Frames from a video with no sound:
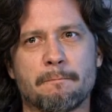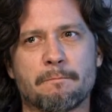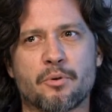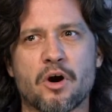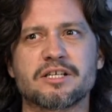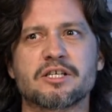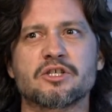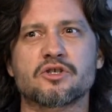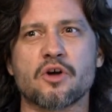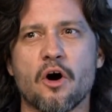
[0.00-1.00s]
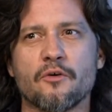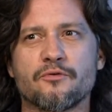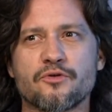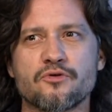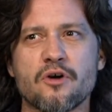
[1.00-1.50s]
presence of
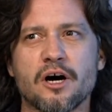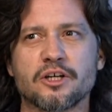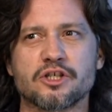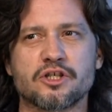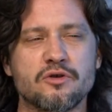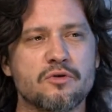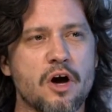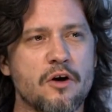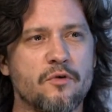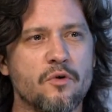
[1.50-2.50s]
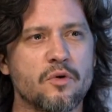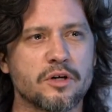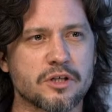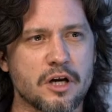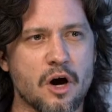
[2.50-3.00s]
Farage as you go forward
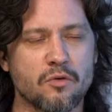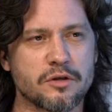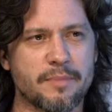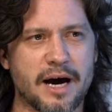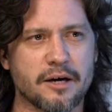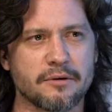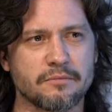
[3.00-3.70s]
is going to hold you back?